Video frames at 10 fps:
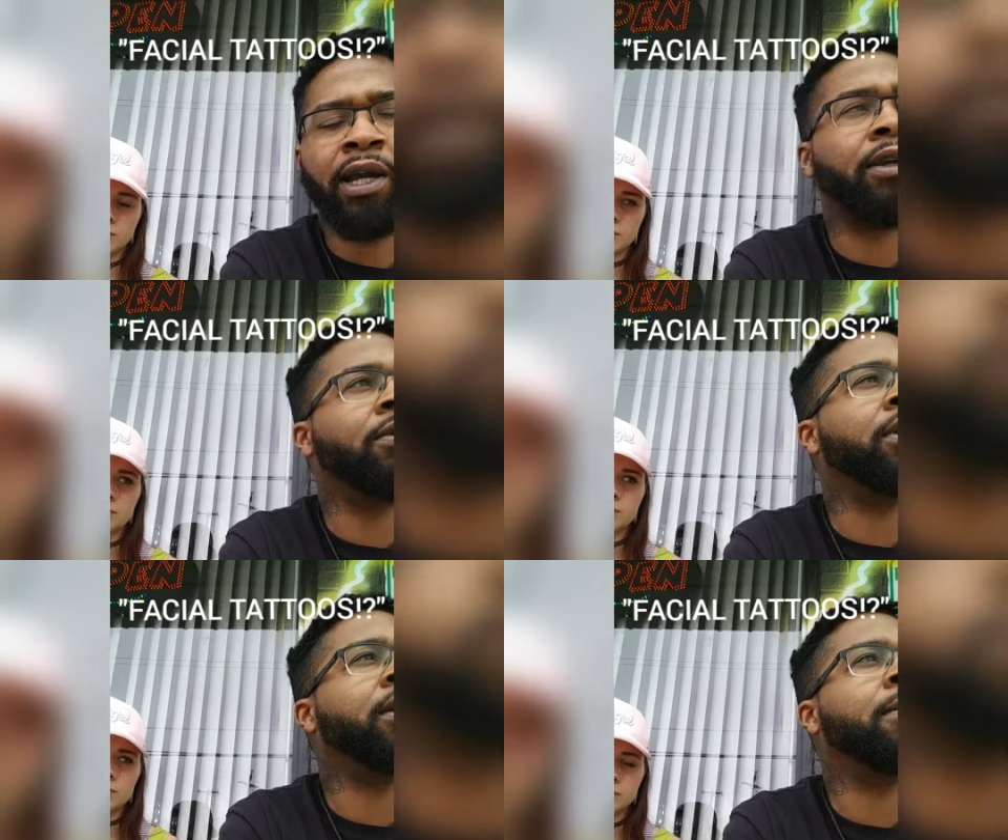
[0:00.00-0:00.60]
hate
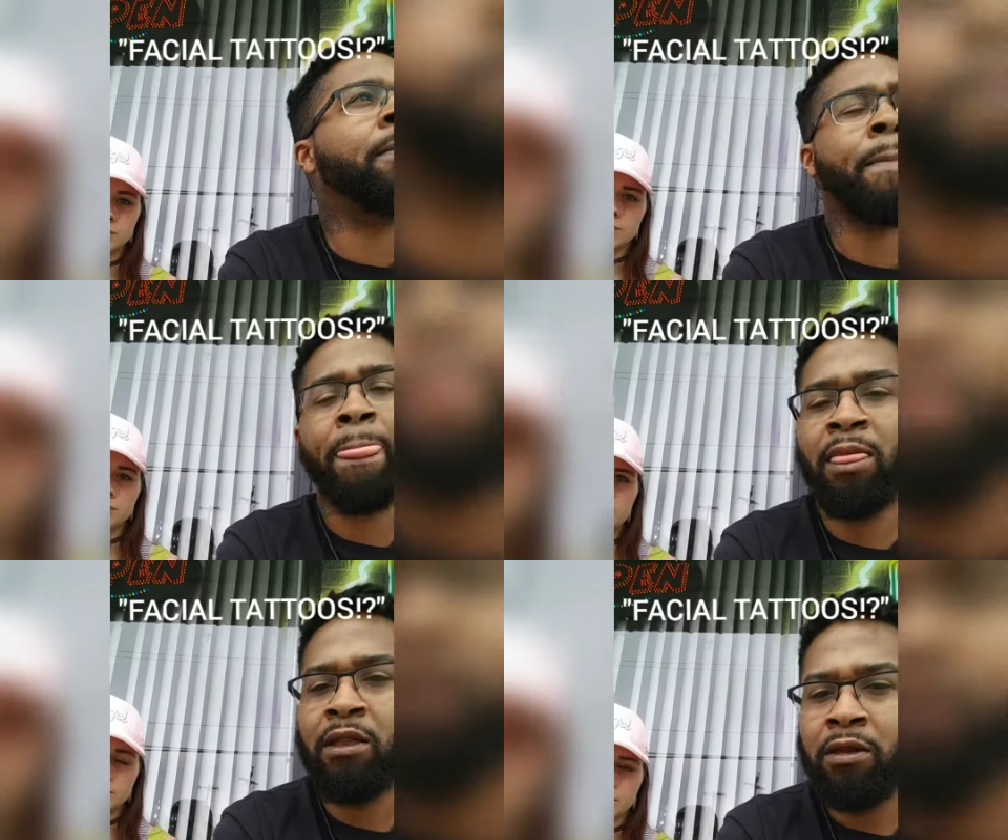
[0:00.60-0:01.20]
on it.
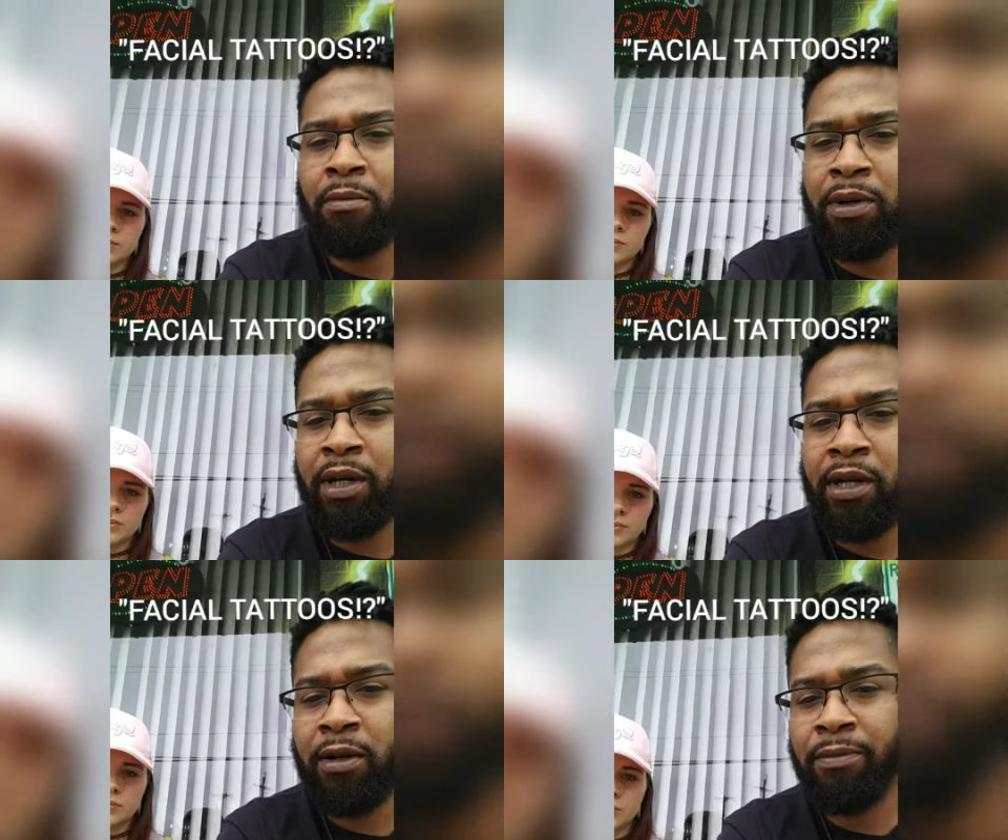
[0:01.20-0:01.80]
But
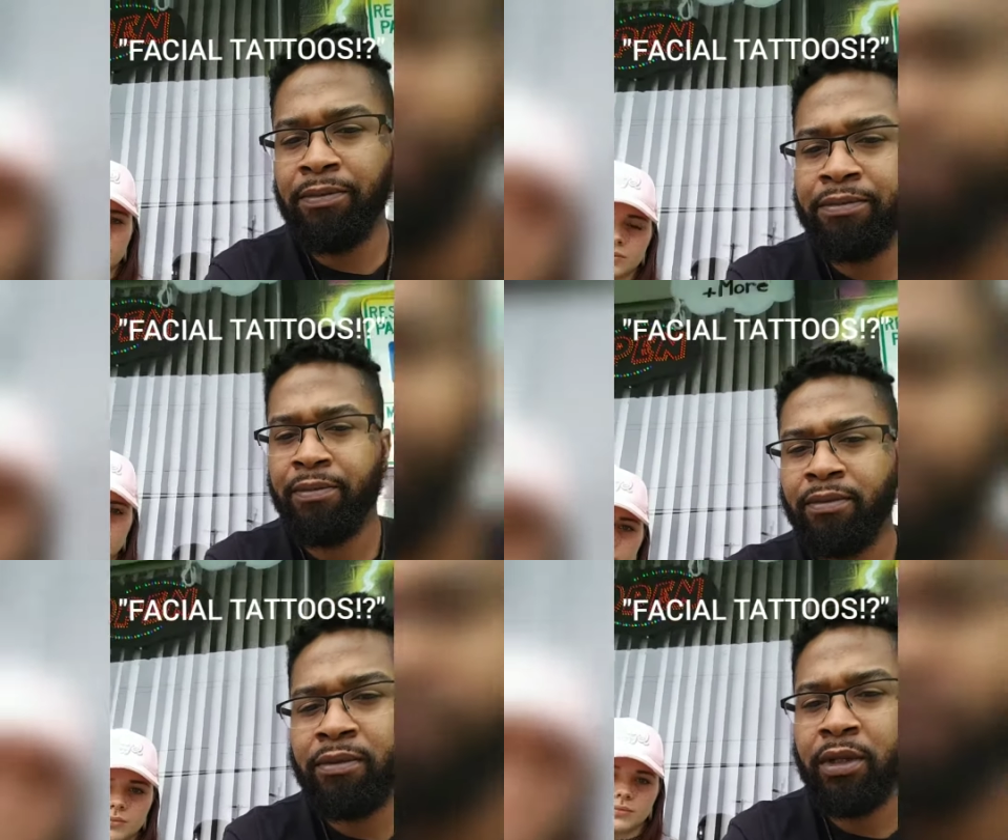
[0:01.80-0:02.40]

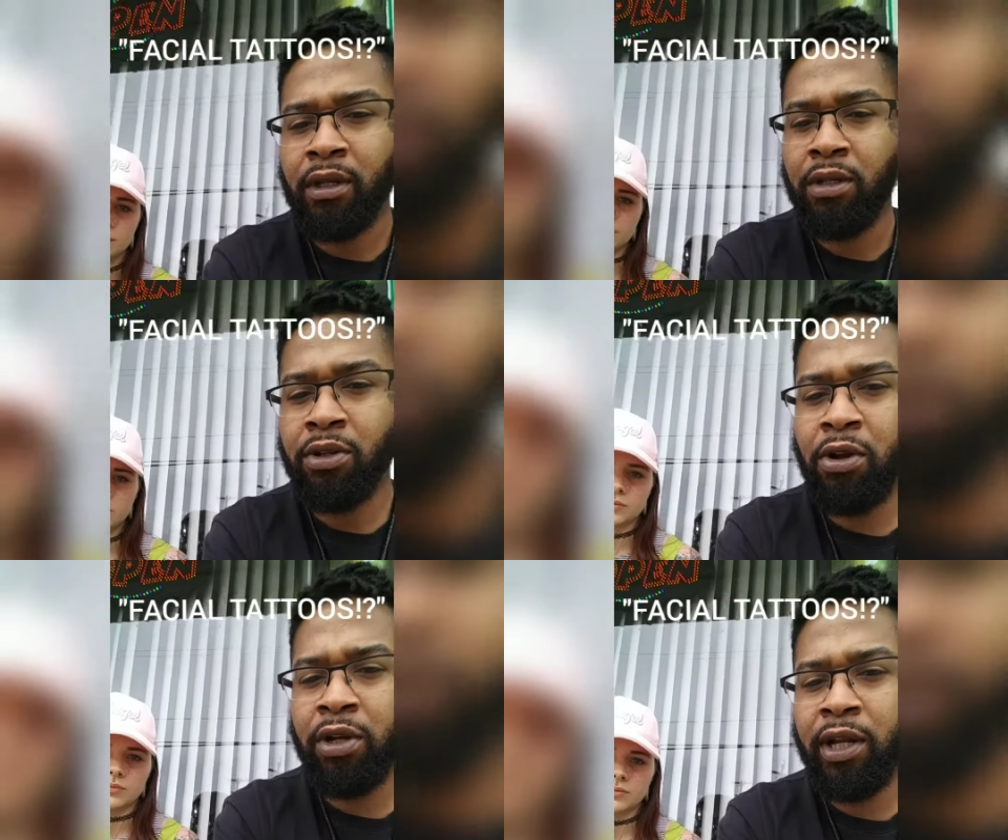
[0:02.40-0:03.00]

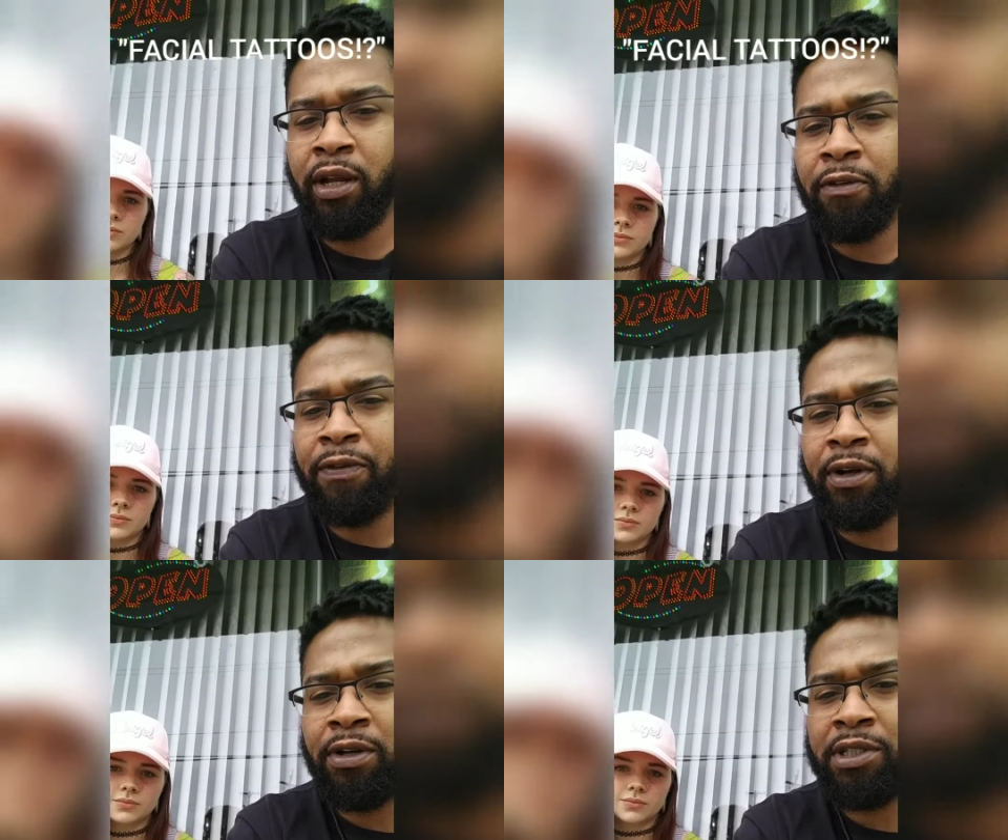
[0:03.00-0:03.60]
you heard it here
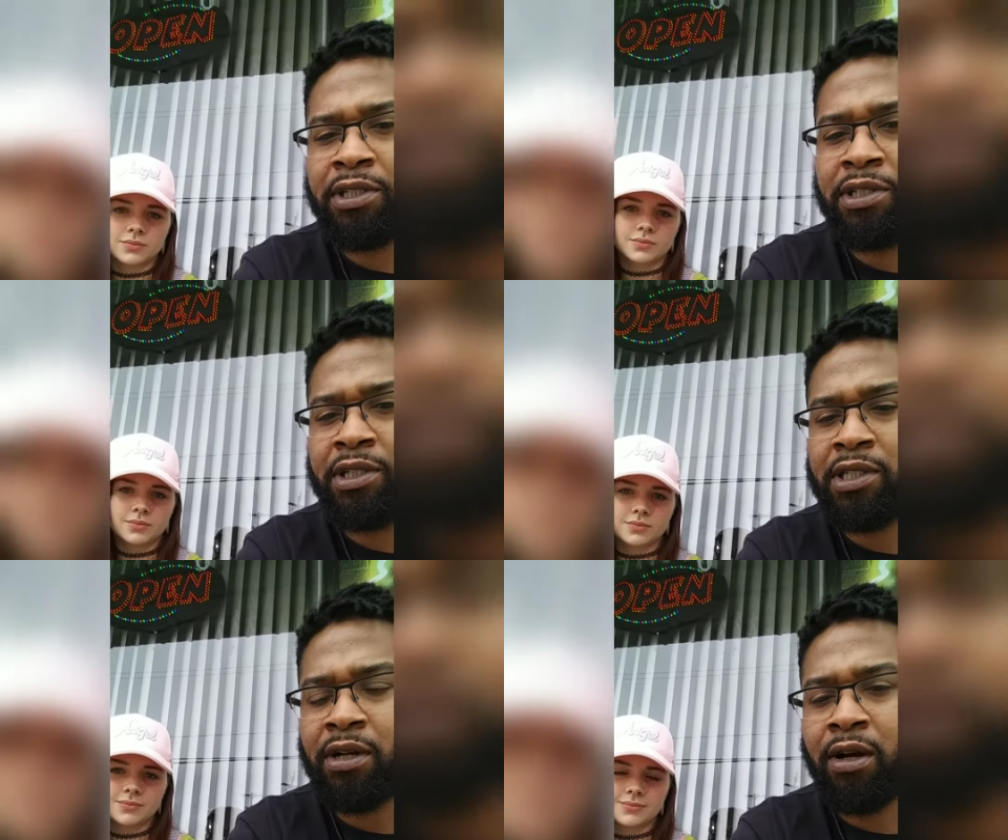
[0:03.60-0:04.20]
first. This is
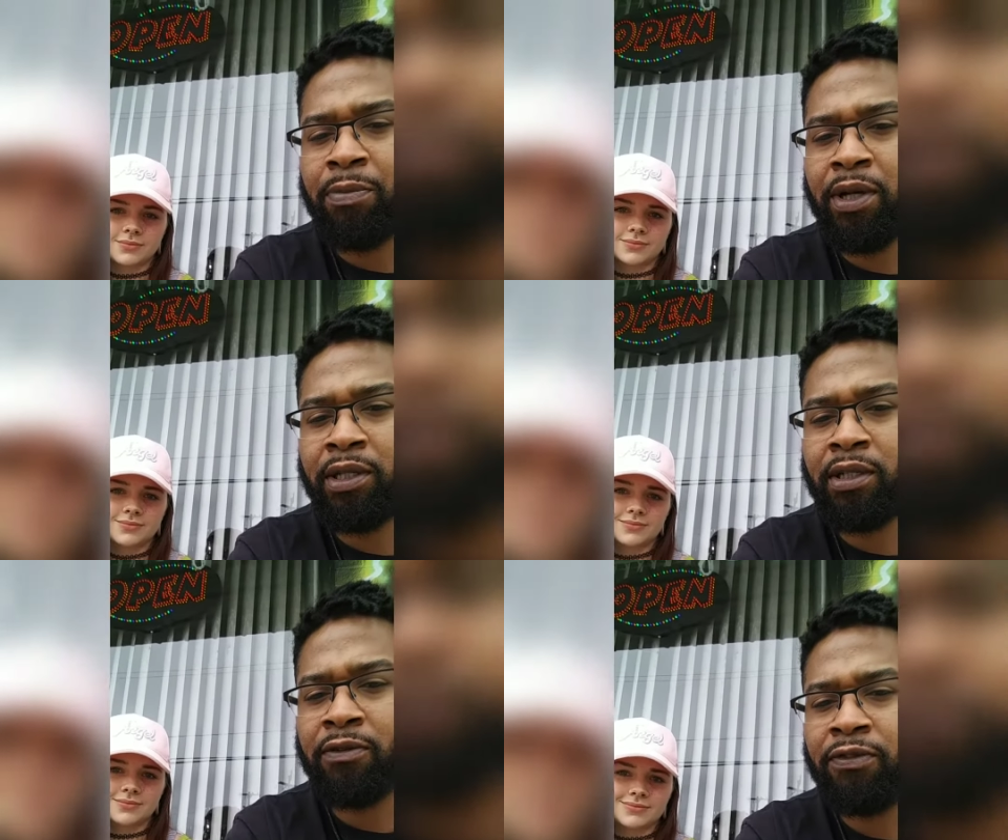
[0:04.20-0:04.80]
just our
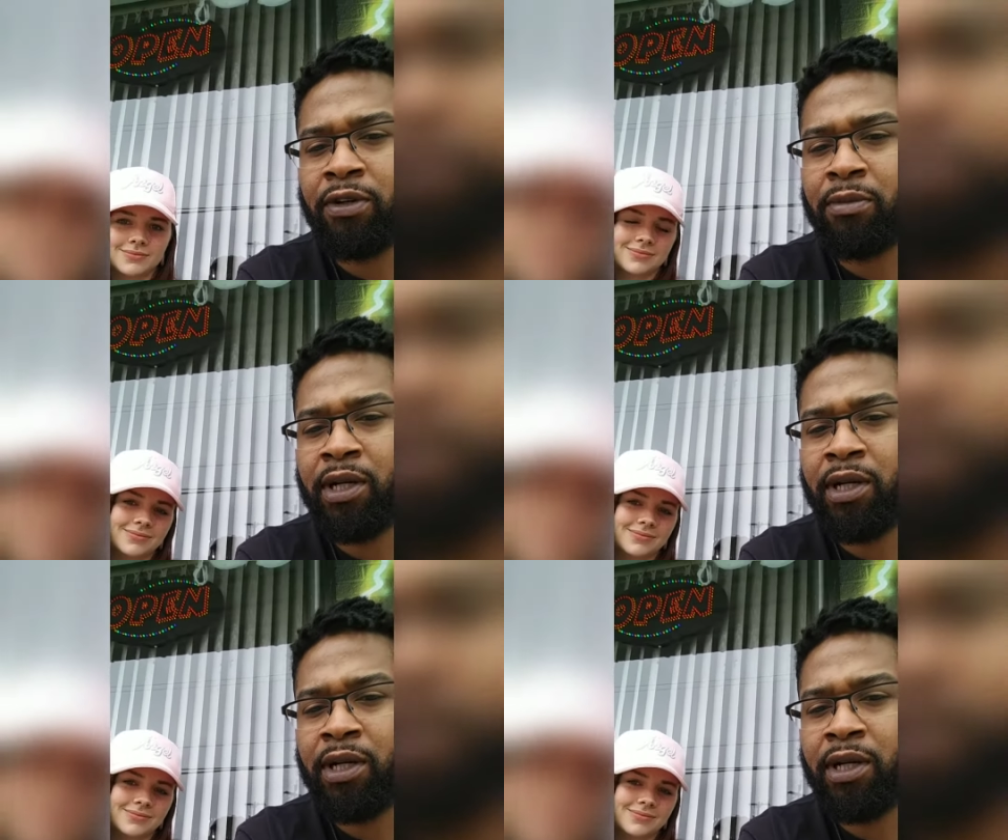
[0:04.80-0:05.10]
opinion from